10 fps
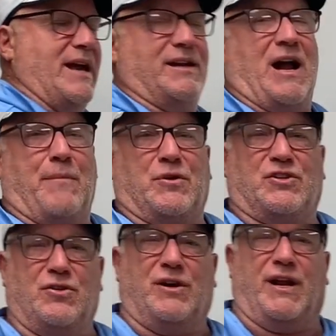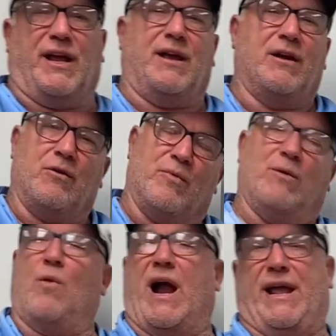an opportunity, we
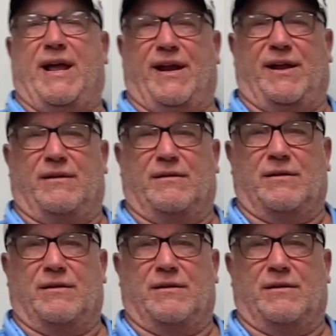want to hit it.